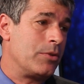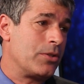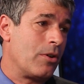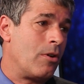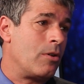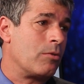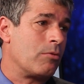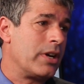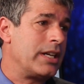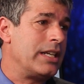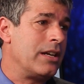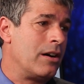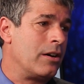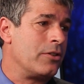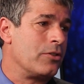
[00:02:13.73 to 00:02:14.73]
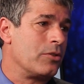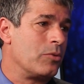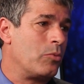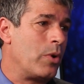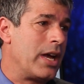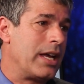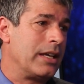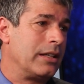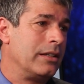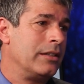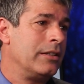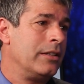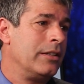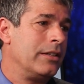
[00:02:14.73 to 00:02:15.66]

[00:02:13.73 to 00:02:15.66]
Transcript: was already underway.